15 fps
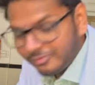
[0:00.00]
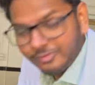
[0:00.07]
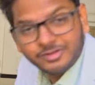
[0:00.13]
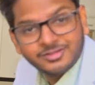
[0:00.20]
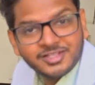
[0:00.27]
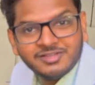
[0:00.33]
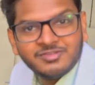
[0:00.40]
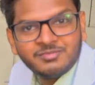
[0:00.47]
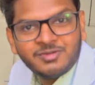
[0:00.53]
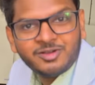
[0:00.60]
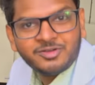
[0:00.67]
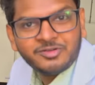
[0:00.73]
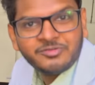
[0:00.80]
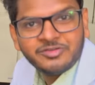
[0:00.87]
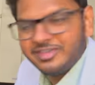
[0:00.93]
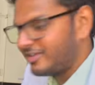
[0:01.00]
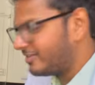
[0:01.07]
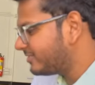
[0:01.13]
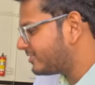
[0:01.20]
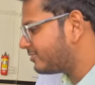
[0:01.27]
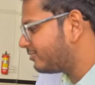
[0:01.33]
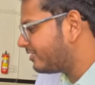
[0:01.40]
We got sulfur powder over here.
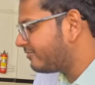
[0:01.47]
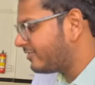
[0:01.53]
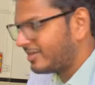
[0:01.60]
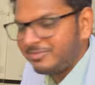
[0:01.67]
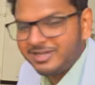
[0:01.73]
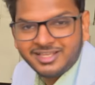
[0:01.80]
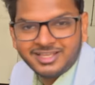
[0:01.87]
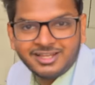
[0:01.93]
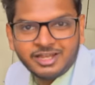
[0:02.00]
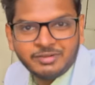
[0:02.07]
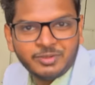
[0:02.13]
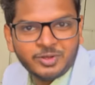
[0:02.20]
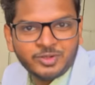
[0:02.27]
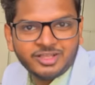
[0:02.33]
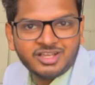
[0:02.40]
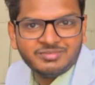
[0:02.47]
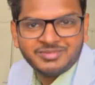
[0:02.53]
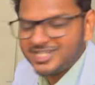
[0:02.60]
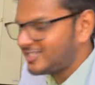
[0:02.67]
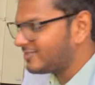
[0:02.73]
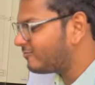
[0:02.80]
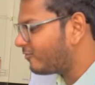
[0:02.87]
So if anybody can let me know in the
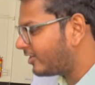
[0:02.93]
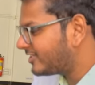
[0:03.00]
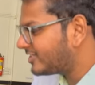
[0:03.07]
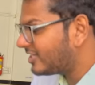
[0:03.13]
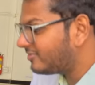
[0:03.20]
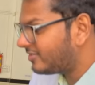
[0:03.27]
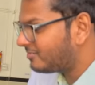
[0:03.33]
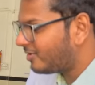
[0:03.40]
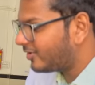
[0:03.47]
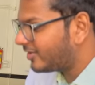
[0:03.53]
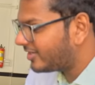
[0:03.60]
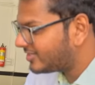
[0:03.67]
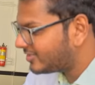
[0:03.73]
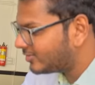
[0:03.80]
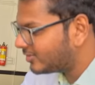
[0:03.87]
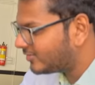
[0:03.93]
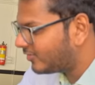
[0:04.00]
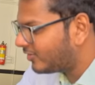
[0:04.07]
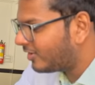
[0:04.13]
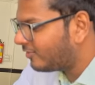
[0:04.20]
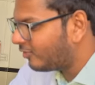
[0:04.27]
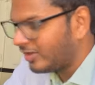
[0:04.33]
comments what sulfur powder is used
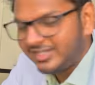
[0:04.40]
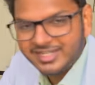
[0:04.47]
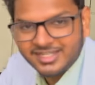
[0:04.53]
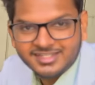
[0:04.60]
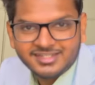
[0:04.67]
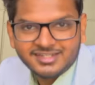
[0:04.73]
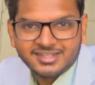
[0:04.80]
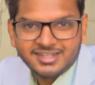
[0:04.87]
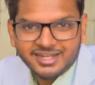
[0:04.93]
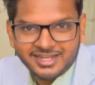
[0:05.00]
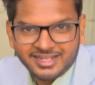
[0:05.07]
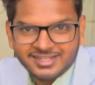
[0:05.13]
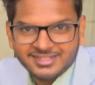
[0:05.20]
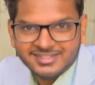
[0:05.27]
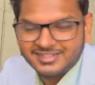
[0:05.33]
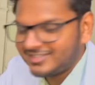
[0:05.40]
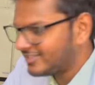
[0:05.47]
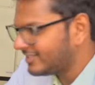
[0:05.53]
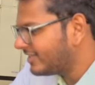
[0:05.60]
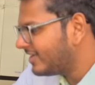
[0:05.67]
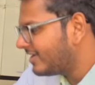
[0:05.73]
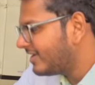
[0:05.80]
for, what test it
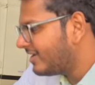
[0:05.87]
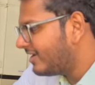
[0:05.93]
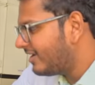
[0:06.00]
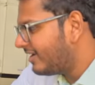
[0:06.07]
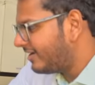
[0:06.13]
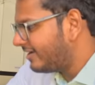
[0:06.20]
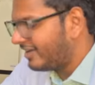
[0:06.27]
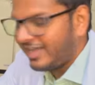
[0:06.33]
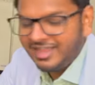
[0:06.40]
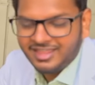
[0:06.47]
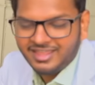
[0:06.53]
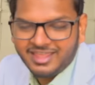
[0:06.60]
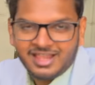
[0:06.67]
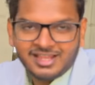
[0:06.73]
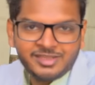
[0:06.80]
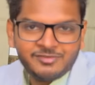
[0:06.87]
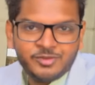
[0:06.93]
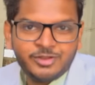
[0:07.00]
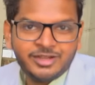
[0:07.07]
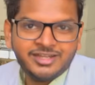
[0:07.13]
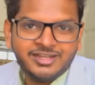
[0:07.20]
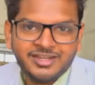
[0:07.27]
elicits. I'll give
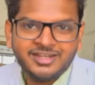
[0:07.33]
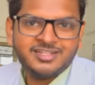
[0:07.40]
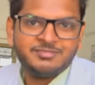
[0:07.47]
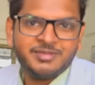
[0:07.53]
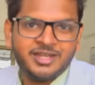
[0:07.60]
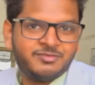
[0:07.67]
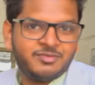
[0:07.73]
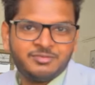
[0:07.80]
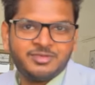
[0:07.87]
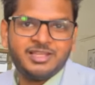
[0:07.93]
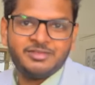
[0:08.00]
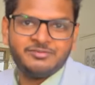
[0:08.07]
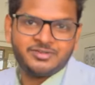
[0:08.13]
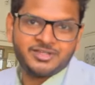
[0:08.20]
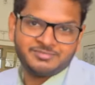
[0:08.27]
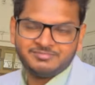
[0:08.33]
you a hint, it's made from the liver.